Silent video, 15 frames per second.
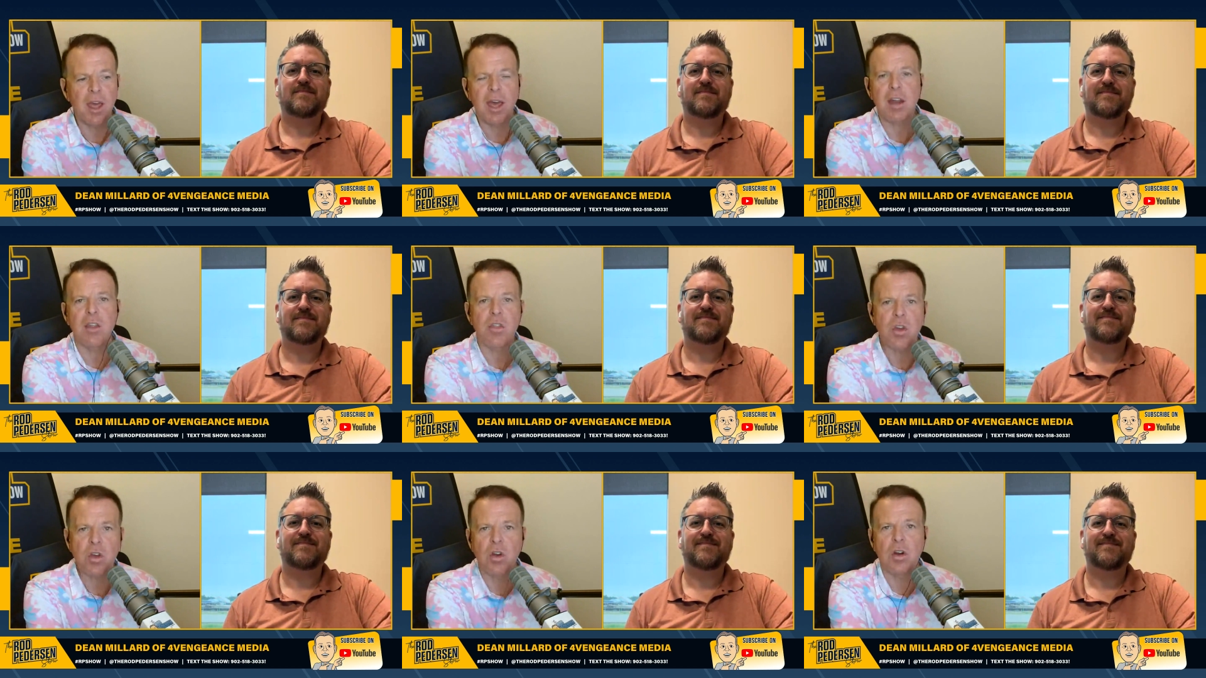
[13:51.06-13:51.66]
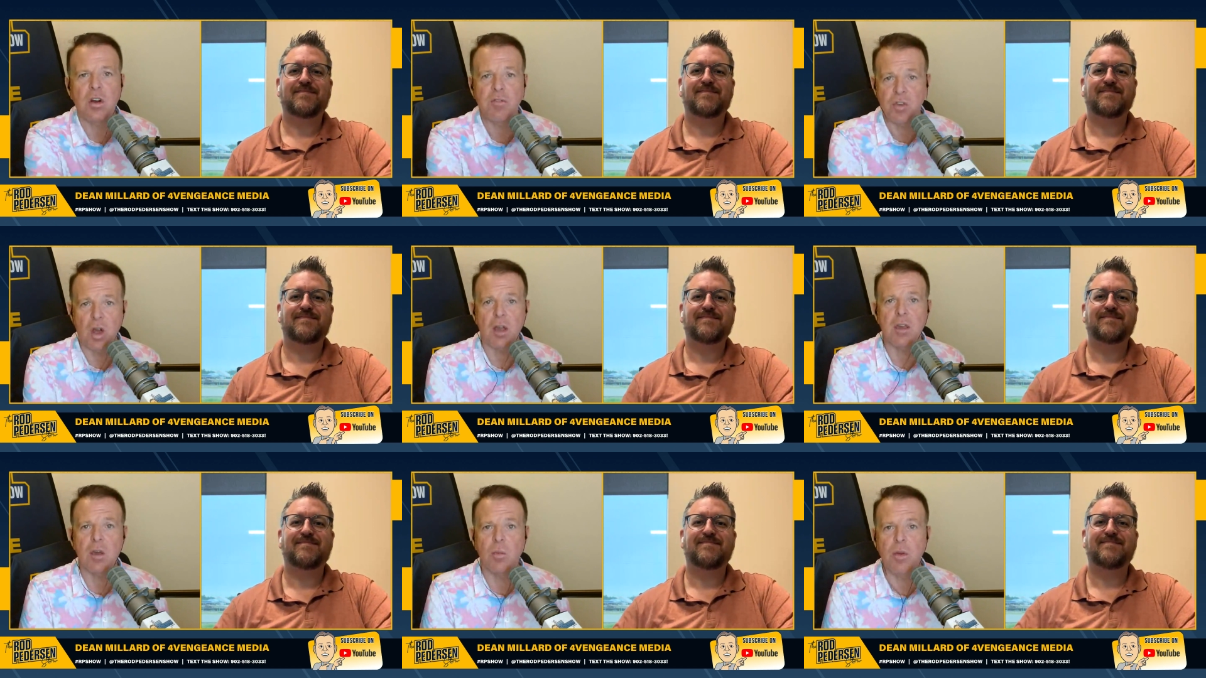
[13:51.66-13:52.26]
Speaker 1: been ahead of the
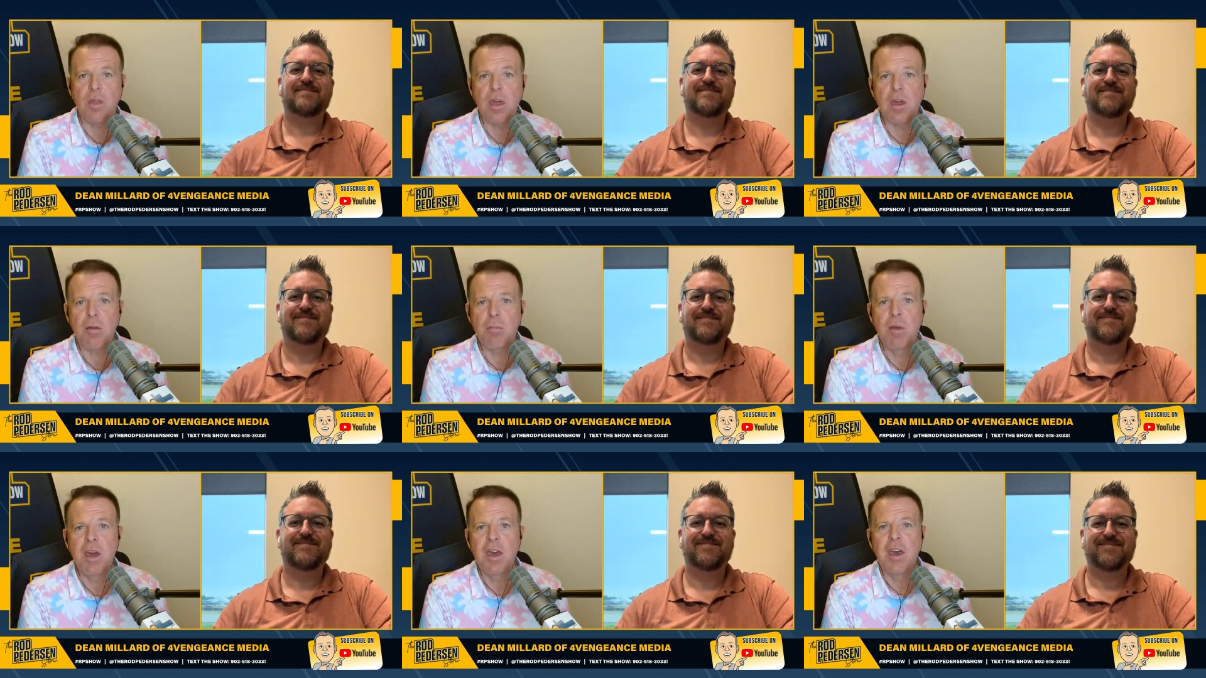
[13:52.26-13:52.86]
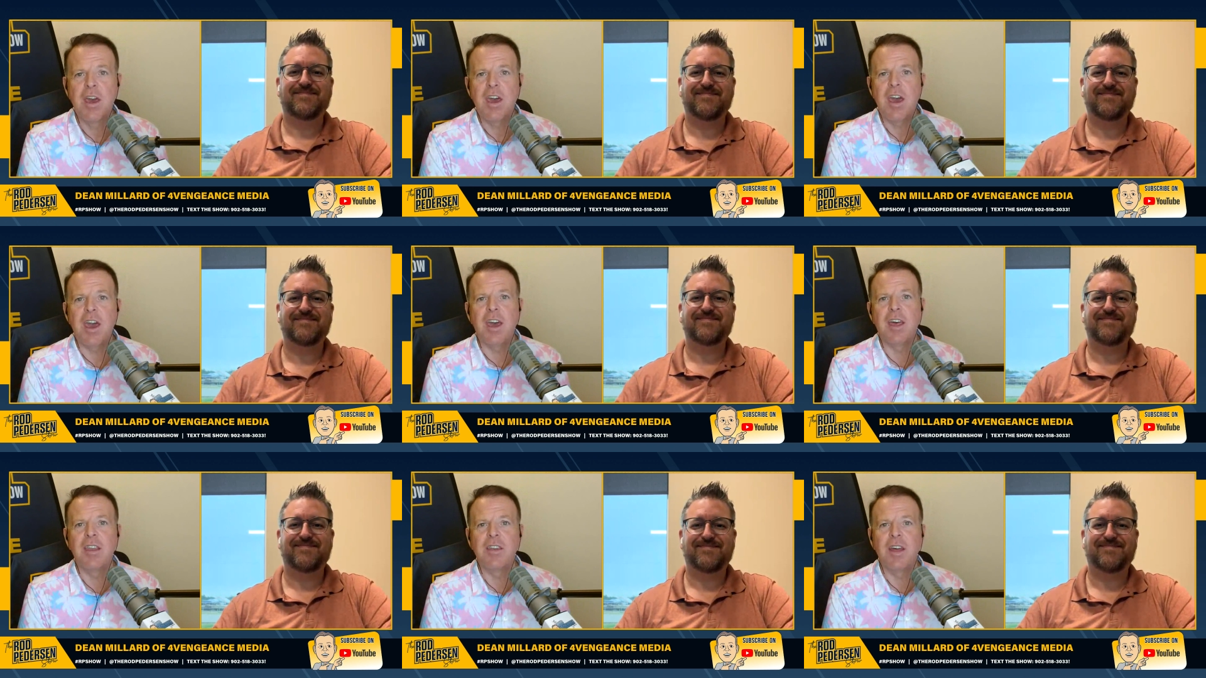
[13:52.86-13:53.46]
curve talking with him,
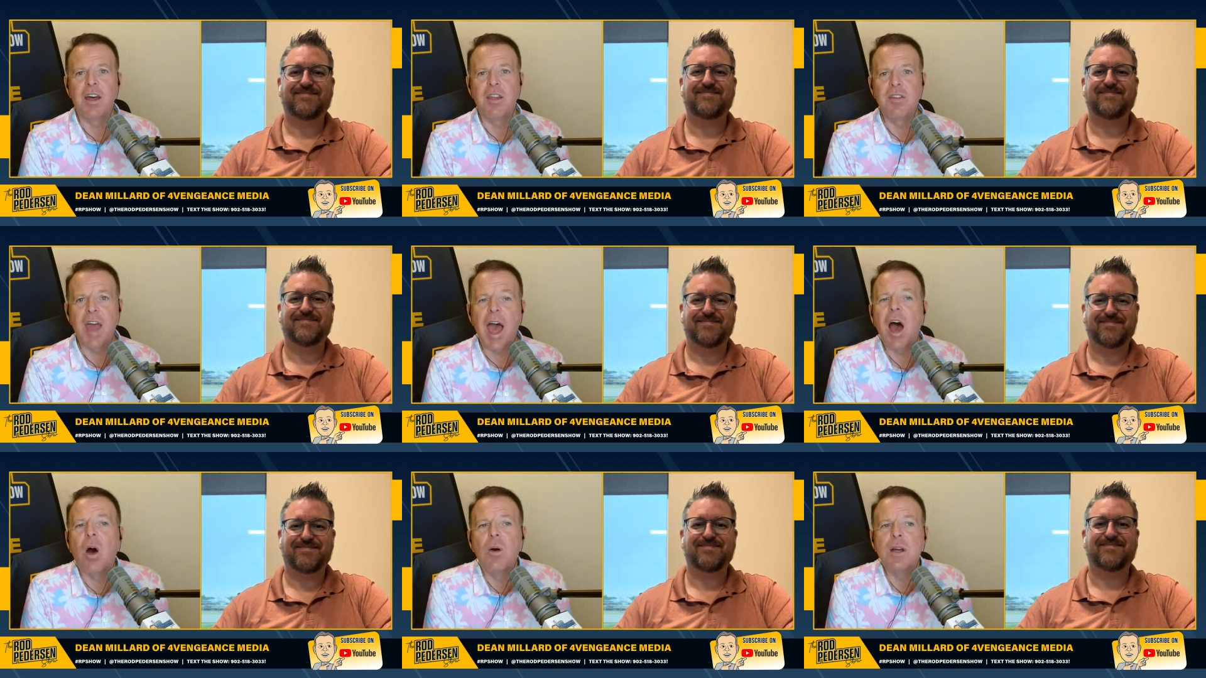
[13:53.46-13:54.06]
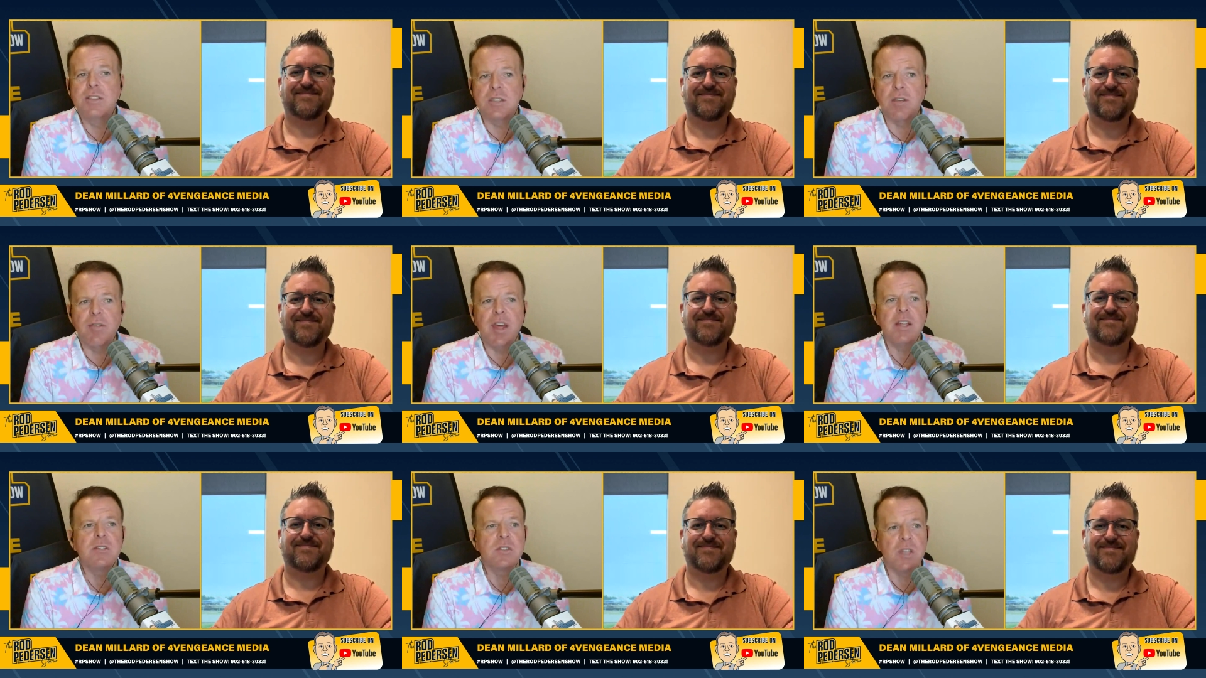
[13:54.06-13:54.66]
and now
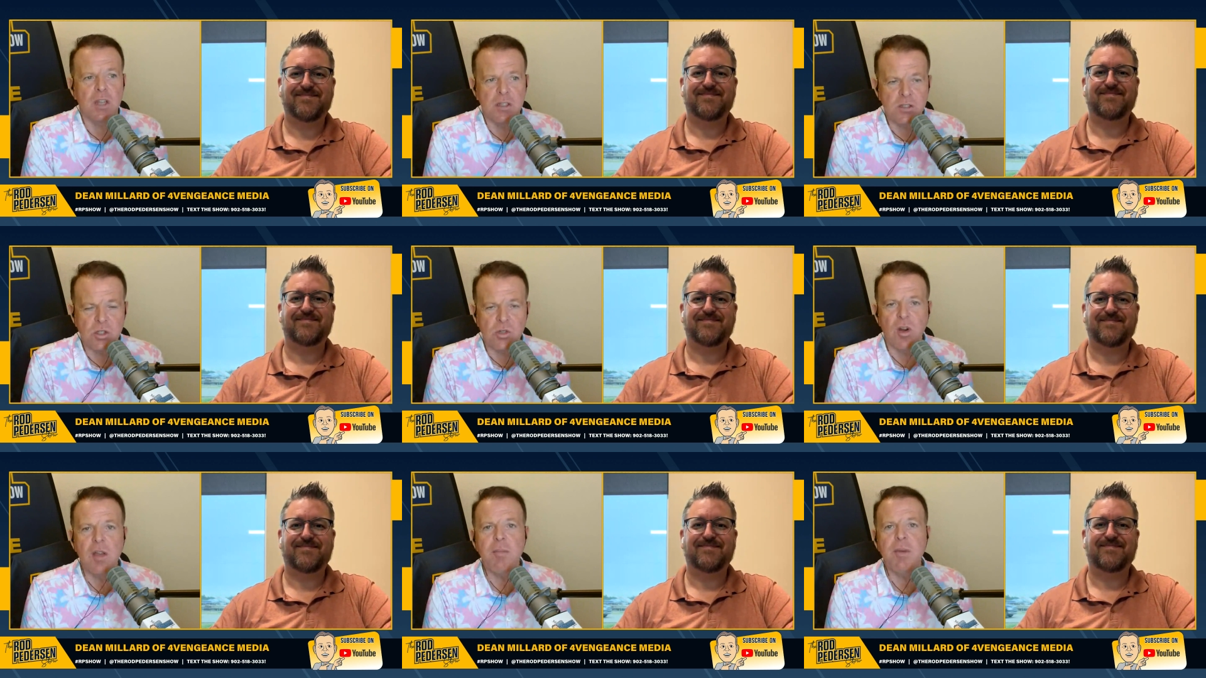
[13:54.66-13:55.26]
it's events, and it's